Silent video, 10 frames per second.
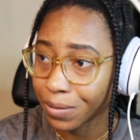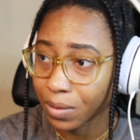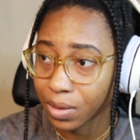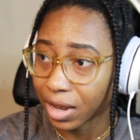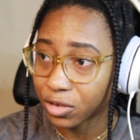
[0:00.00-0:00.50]

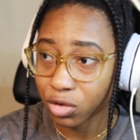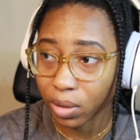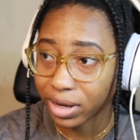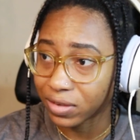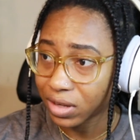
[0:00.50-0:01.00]
That's
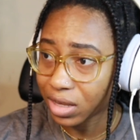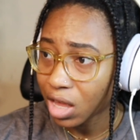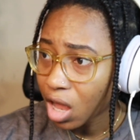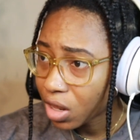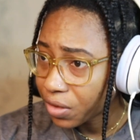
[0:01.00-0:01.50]
crazy. At
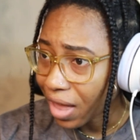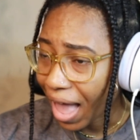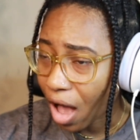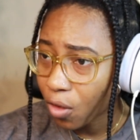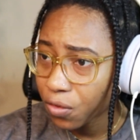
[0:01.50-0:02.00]
any point, the
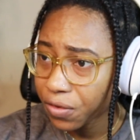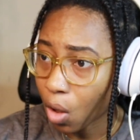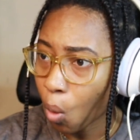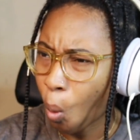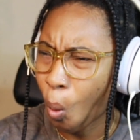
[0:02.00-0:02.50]
outfit. They
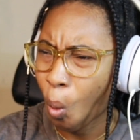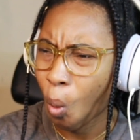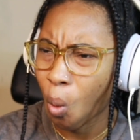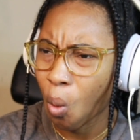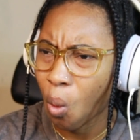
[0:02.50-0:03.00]
could close
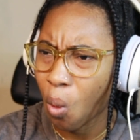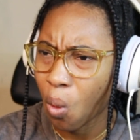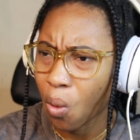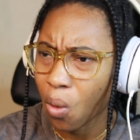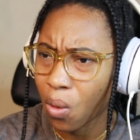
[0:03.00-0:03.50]
their eyes
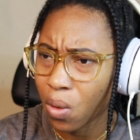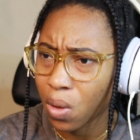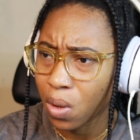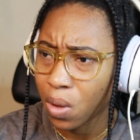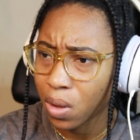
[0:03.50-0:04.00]
and be right
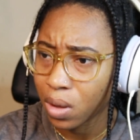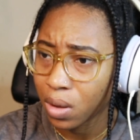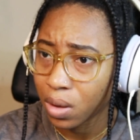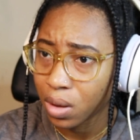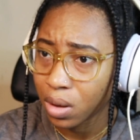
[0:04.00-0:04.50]
back
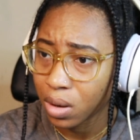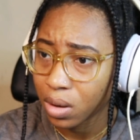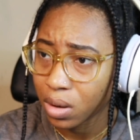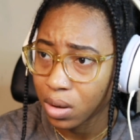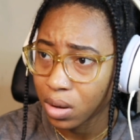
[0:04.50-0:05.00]
there and
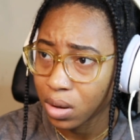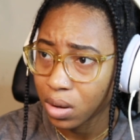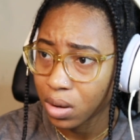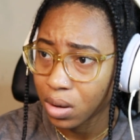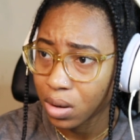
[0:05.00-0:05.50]
take it
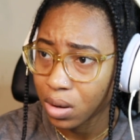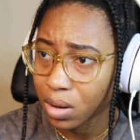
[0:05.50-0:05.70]
with them.